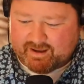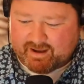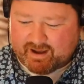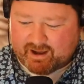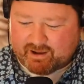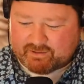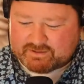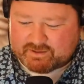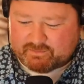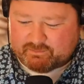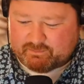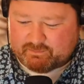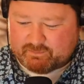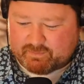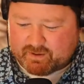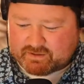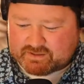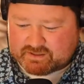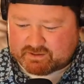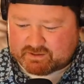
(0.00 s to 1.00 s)
How's the
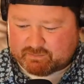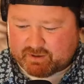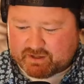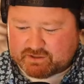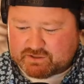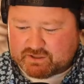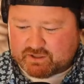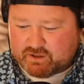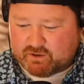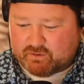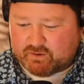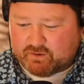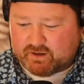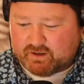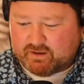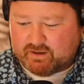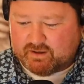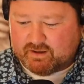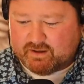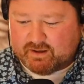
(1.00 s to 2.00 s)
participation?
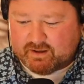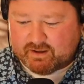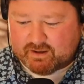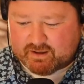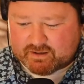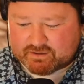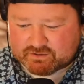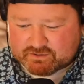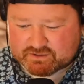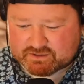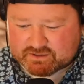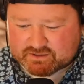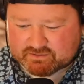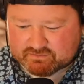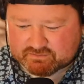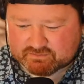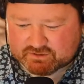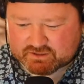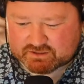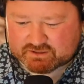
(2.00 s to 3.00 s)
Is there
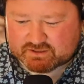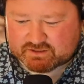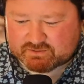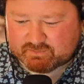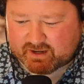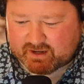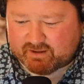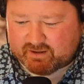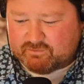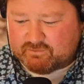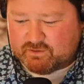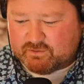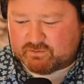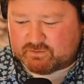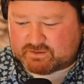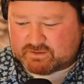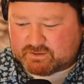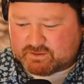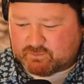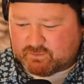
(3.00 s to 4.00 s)
just as many of
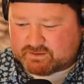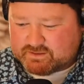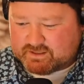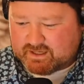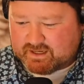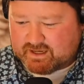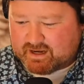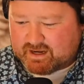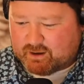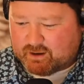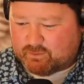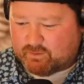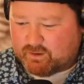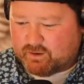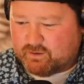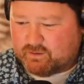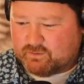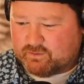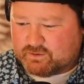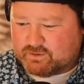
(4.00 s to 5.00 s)
you as there was like an hour
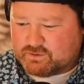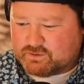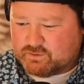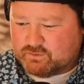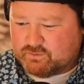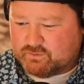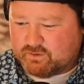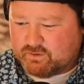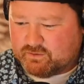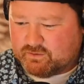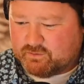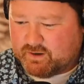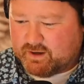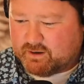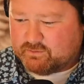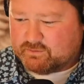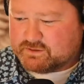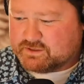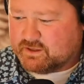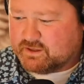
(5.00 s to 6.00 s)
ago or 2 or 3
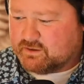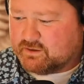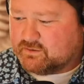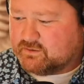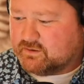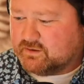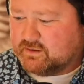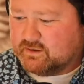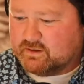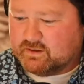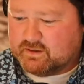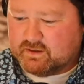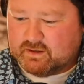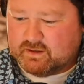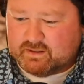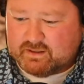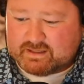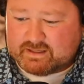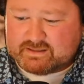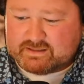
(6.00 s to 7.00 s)
hours ago?
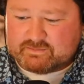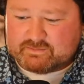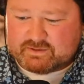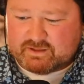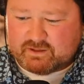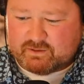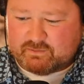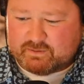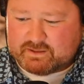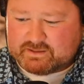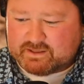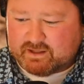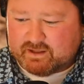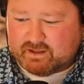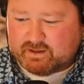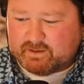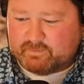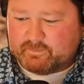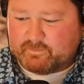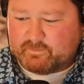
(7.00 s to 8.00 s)
That seems a little bit
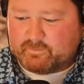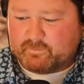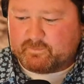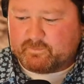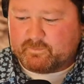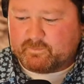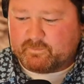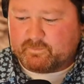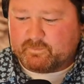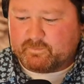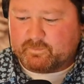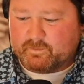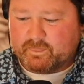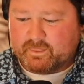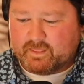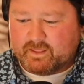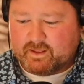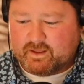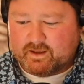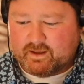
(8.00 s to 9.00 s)
silly.
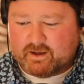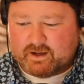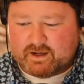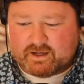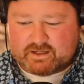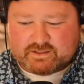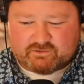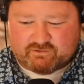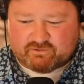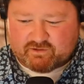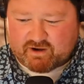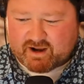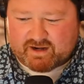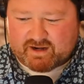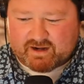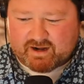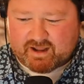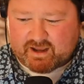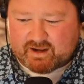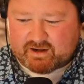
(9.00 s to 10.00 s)
Strip down the
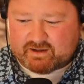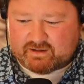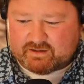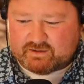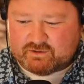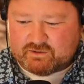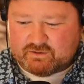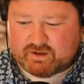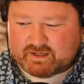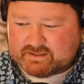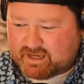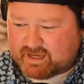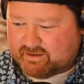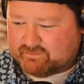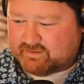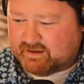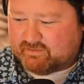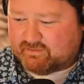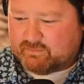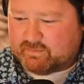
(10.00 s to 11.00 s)
audio. Night, you guys
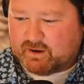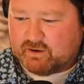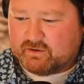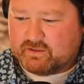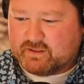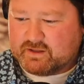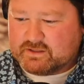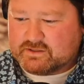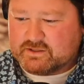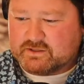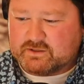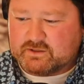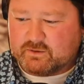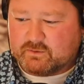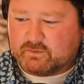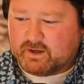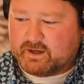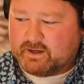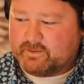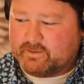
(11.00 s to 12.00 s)
have to have better things to
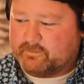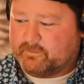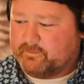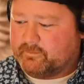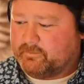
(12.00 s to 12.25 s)
do, right?